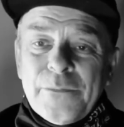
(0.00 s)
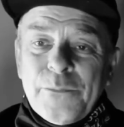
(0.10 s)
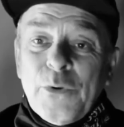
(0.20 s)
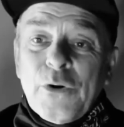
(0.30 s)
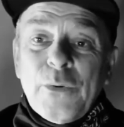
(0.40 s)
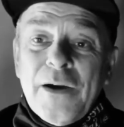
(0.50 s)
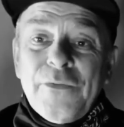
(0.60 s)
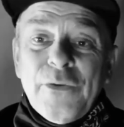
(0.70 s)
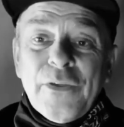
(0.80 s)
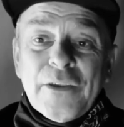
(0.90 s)
bought quite a
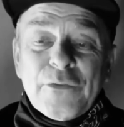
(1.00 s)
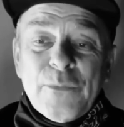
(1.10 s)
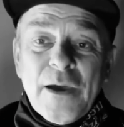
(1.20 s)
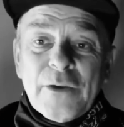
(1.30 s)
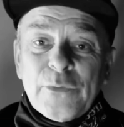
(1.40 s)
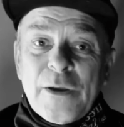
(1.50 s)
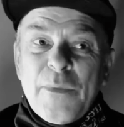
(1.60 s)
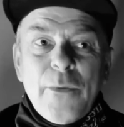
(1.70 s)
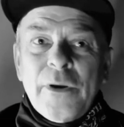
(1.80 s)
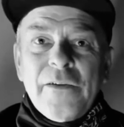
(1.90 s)
few things from there because when
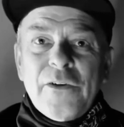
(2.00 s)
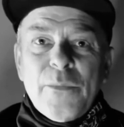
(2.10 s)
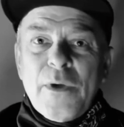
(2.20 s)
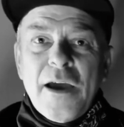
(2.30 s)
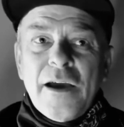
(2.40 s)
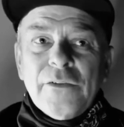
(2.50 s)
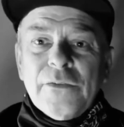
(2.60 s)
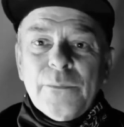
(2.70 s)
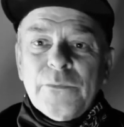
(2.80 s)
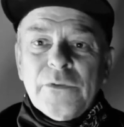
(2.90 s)
whenever I'm there, I
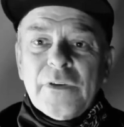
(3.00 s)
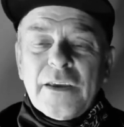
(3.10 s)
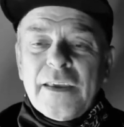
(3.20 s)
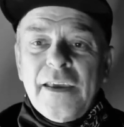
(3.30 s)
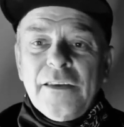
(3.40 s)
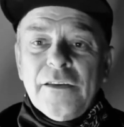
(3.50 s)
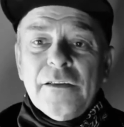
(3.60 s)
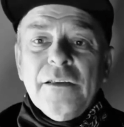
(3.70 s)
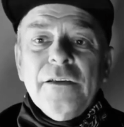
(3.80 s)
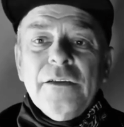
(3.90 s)
just I'm just like a kid in
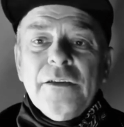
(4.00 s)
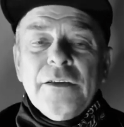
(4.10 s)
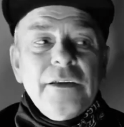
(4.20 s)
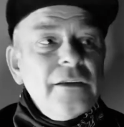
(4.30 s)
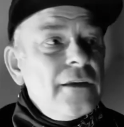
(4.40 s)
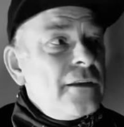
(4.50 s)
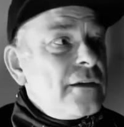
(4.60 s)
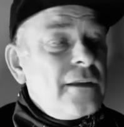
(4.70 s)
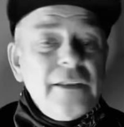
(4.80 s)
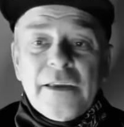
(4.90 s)
a in
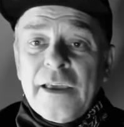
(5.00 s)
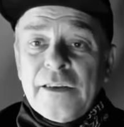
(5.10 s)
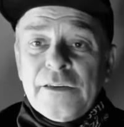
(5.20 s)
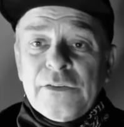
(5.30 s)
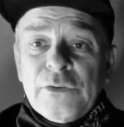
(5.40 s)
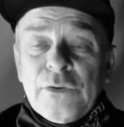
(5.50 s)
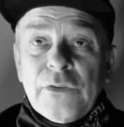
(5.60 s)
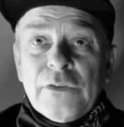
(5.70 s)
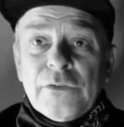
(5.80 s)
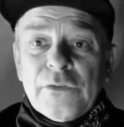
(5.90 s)
a in a candy
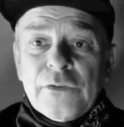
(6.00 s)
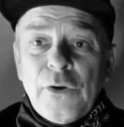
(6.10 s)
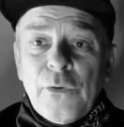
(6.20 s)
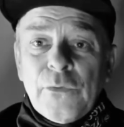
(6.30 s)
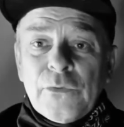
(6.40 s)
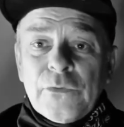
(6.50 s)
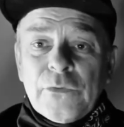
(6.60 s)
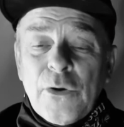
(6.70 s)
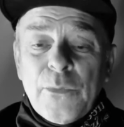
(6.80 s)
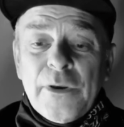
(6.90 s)
store. There's just all
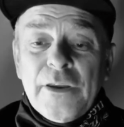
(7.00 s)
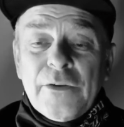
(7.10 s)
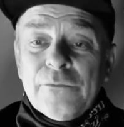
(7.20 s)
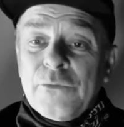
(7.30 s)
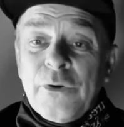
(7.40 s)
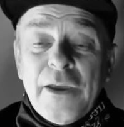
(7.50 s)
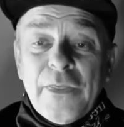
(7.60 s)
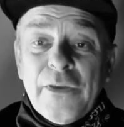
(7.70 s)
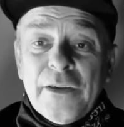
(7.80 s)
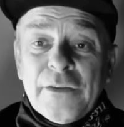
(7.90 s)
so many
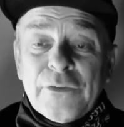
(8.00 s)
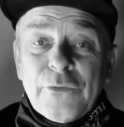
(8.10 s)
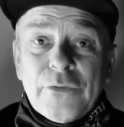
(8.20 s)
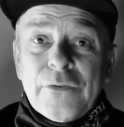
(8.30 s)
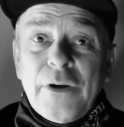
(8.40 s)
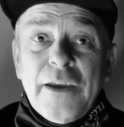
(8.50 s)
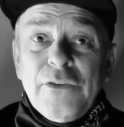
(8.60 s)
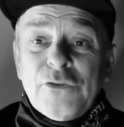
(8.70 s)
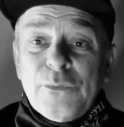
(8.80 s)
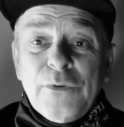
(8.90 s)
great things, great
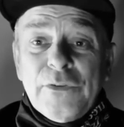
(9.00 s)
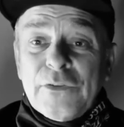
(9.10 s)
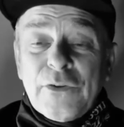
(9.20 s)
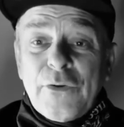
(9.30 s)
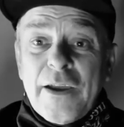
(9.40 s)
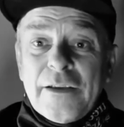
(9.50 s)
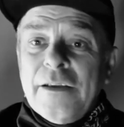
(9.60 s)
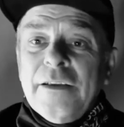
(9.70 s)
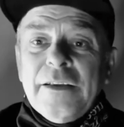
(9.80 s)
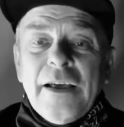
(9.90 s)
instruments, and great
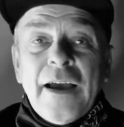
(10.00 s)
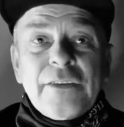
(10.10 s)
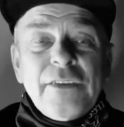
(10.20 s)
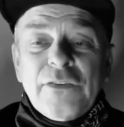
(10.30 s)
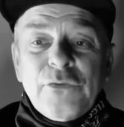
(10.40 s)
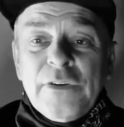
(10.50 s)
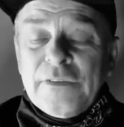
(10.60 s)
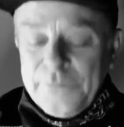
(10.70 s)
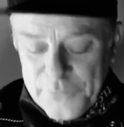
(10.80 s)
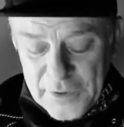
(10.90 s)

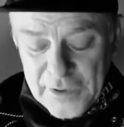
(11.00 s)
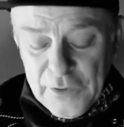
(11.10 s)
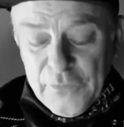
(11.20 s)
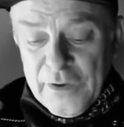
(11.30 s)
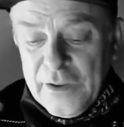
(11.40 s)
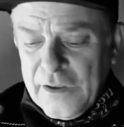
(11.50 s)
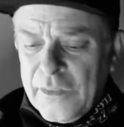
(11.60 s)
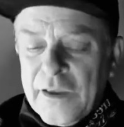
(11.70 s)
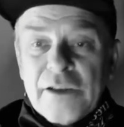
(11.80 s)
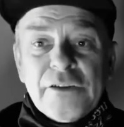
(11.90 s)
accessories, and I love it. And I
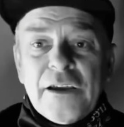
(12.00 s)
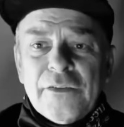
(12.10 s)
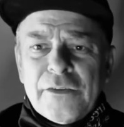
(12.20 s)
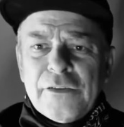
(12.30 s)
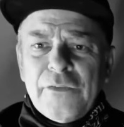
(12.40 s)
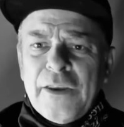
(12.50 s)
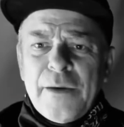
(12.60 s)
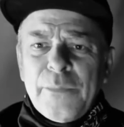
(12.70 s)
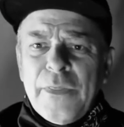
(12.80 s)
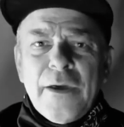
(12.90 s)
think actually I, still have an
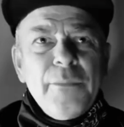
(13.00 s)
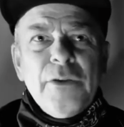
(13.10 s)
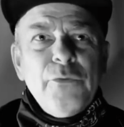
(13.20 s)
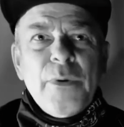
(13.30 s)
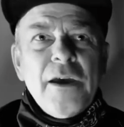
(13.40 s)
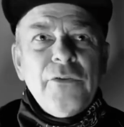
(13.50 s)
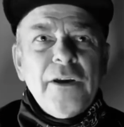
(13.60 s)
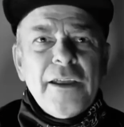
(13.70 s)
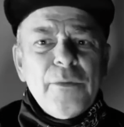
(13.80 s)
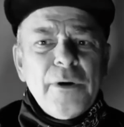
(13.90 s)
amp in there being repaired
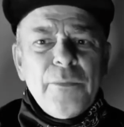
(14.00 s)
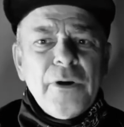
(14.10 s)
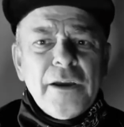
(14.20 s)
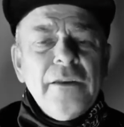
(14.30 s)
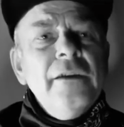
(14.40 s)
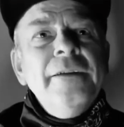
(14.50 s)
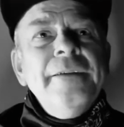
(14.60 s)
right now by Brian,